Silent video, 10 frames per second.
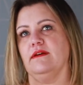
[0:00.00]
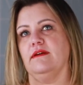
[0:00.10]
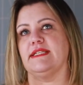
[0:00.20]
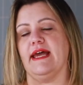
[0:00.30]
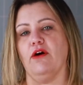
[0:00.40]

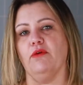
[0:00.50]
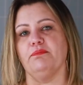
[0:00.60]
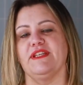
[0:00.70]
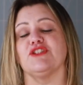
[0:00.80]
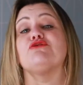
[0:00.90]
to help
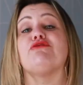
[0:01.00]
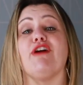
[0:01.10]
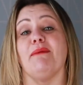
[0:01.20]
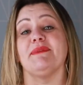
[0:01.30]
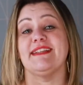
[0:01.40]
these
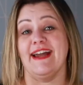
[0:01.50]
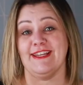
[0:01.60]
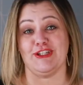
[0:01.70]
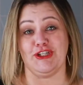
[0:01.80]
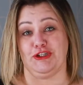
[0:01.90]

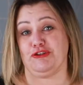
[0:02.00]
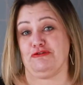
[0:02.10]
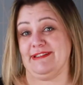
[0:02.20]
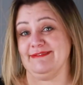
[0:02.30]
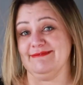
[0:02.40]
traumatized children.